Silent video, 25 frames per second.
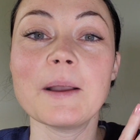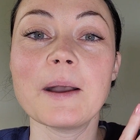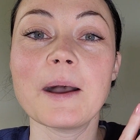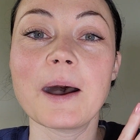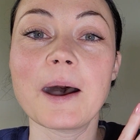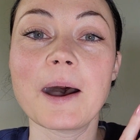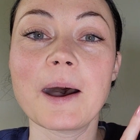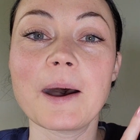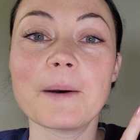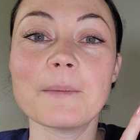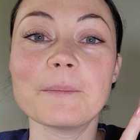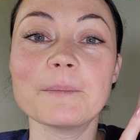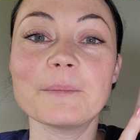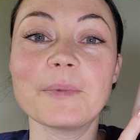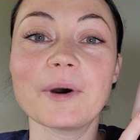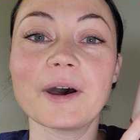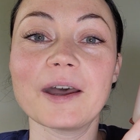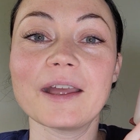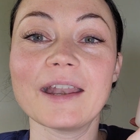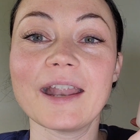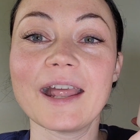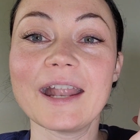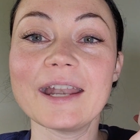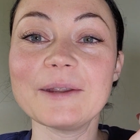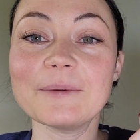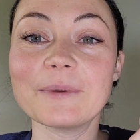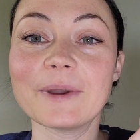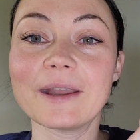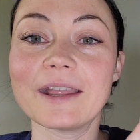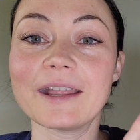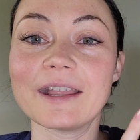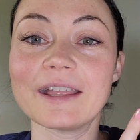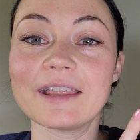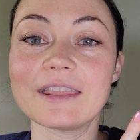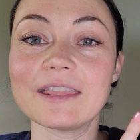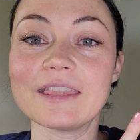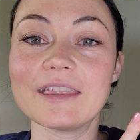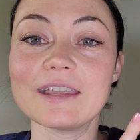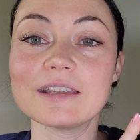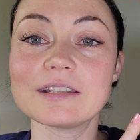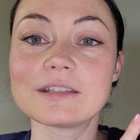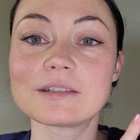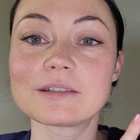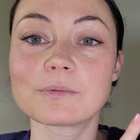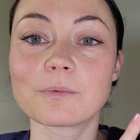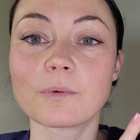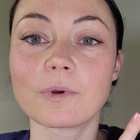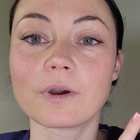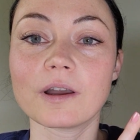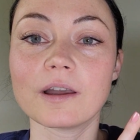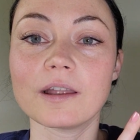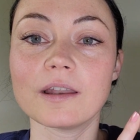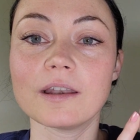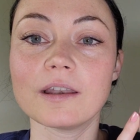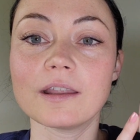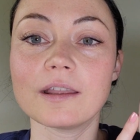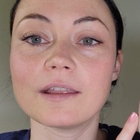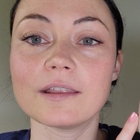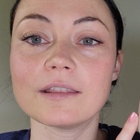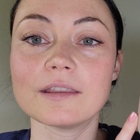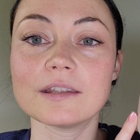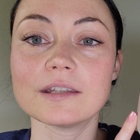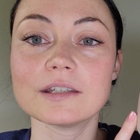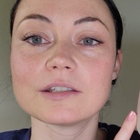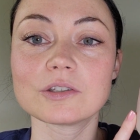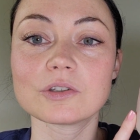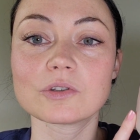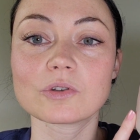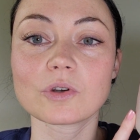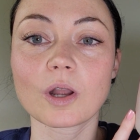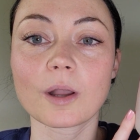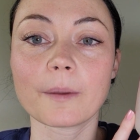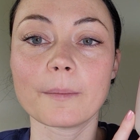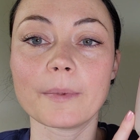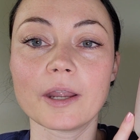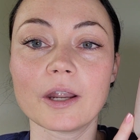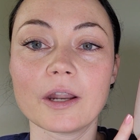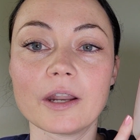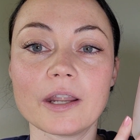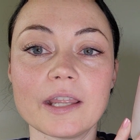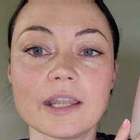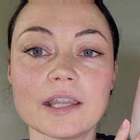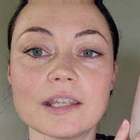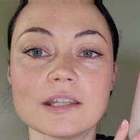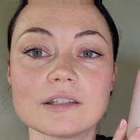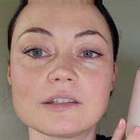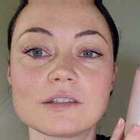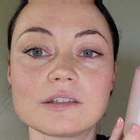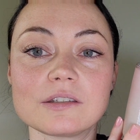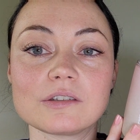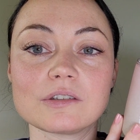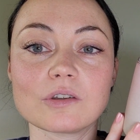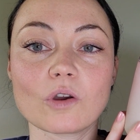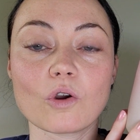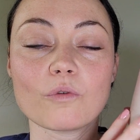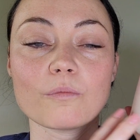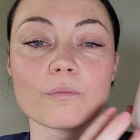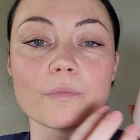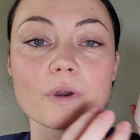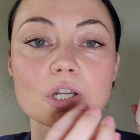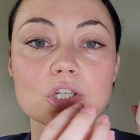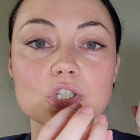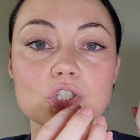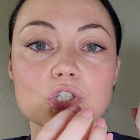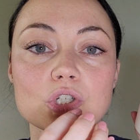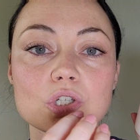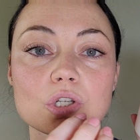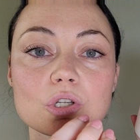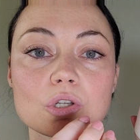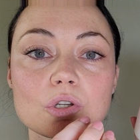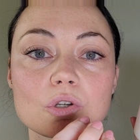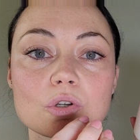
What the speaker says: But anyway, this strawberry is so much